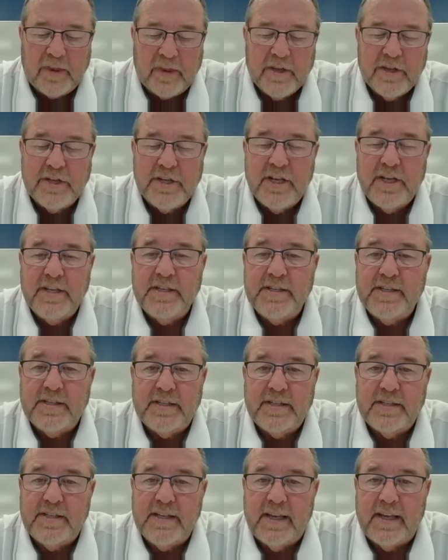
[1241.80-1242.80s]
she's
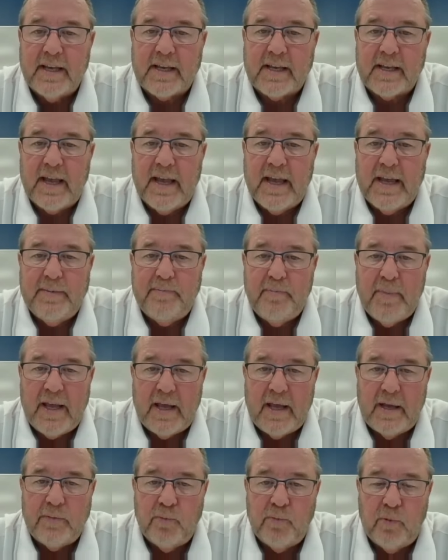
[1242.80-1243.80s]
sick in
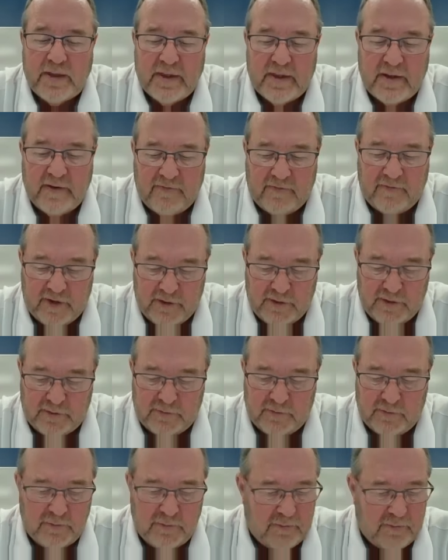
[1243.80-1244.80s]
bed with the
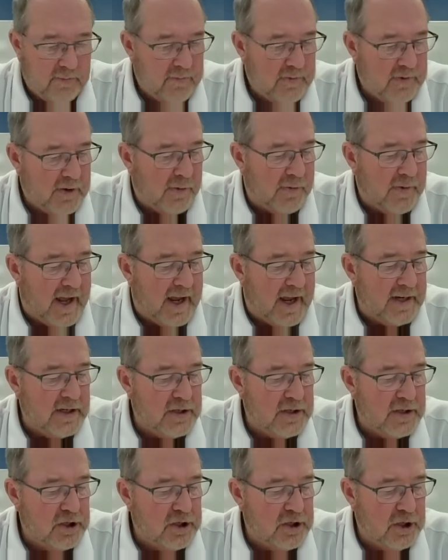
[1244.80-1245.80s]
flu. So that
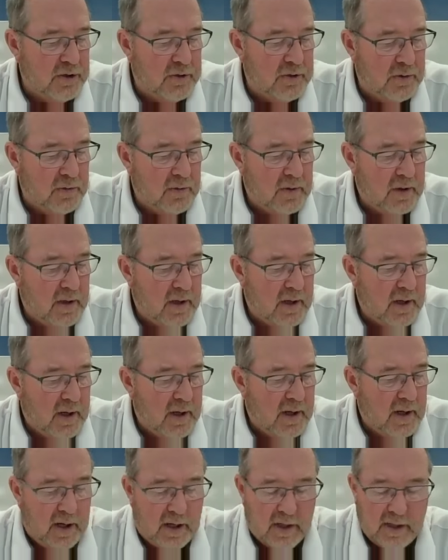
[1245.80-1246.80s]
is true.
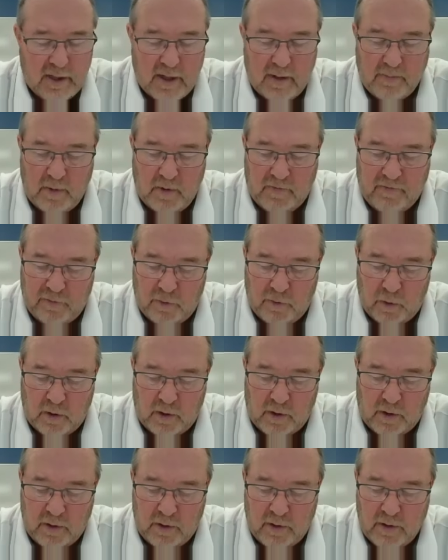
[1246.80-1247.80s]
Number
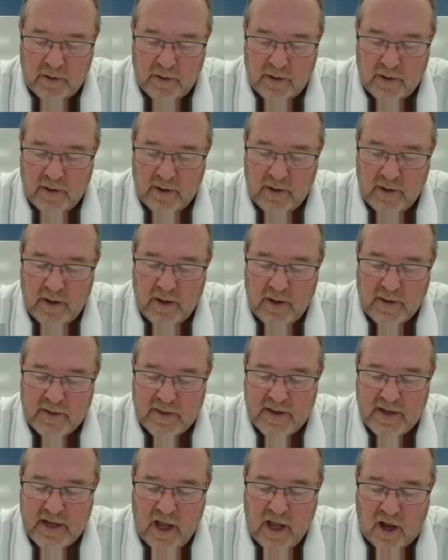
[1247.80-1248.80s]
4,
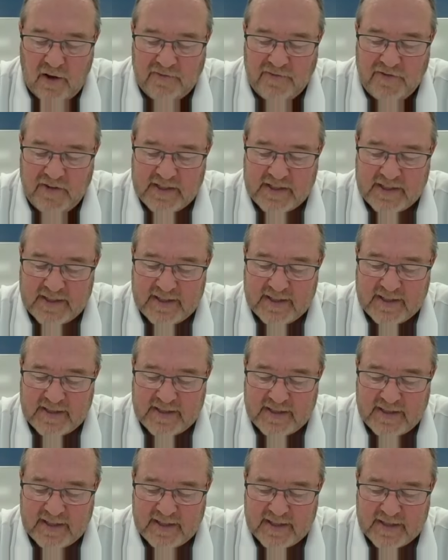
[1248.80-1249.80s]
the office
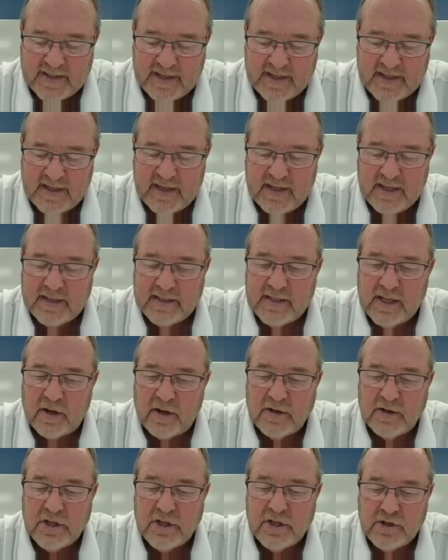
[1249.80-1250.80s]
assistant is
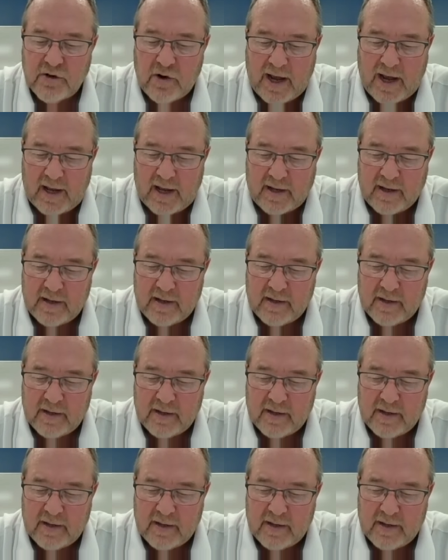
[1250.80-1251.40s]
on strike.